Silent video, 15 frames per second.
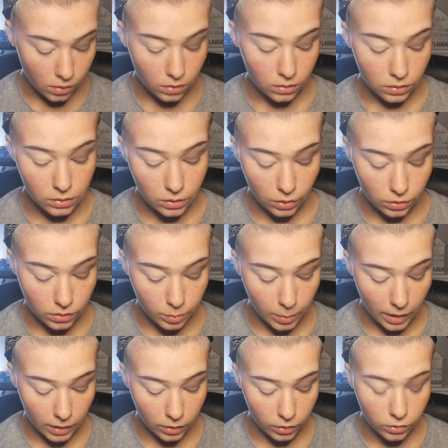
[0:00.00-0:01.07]
So to
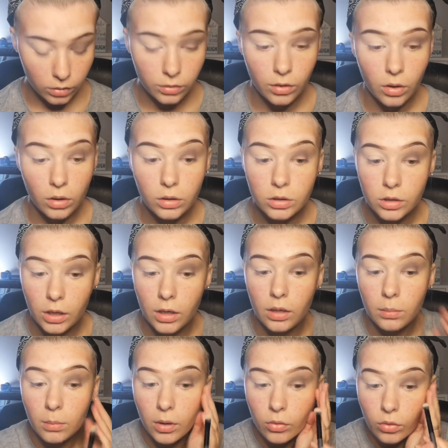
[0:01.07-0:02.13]
pack on the darker shade in
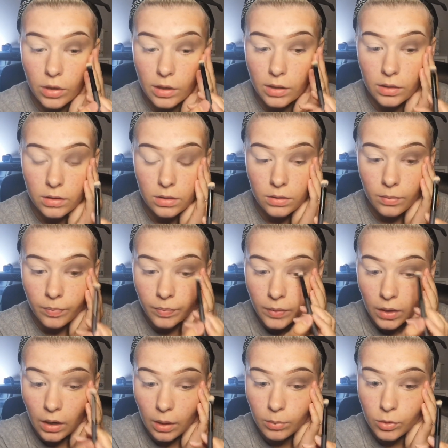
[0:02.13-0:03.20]
my crease,
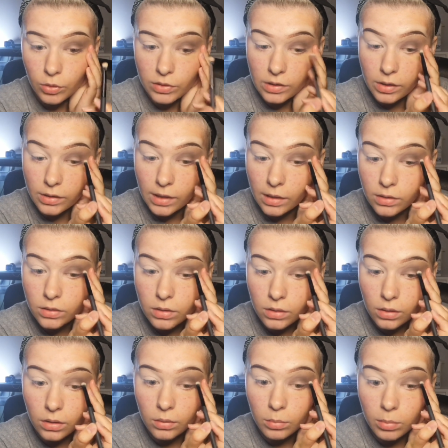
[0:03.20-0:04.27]
I'm using a
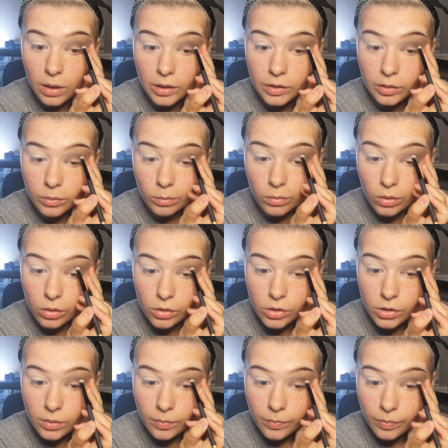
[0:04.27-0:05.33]
denser blending brush.
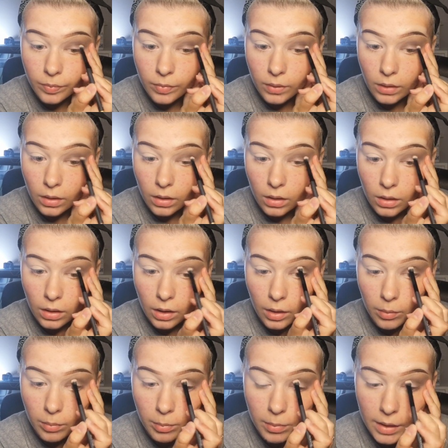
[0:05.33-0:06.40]

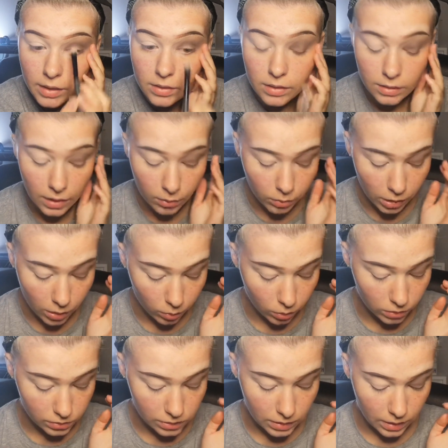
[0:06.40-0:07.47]
I'm basing that where I
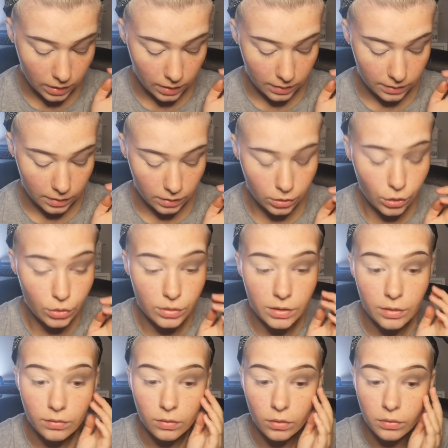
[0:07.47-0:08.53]
want it and then using a
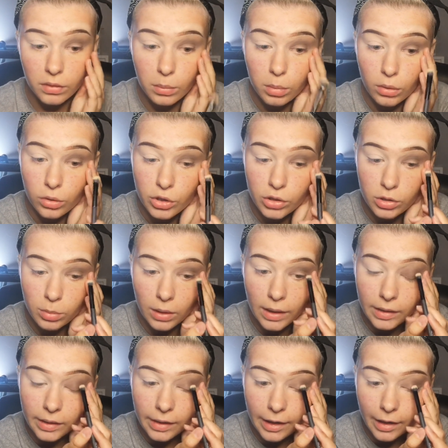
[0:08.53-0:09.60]
fluffy brush to blend
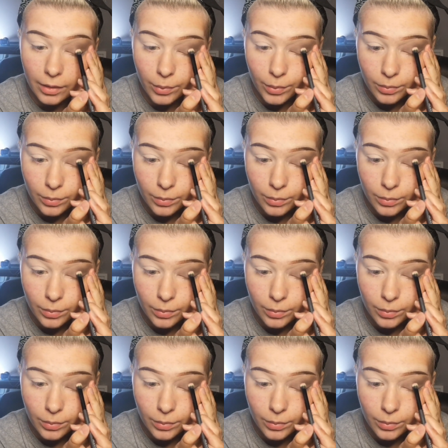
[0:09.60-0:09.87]
it out.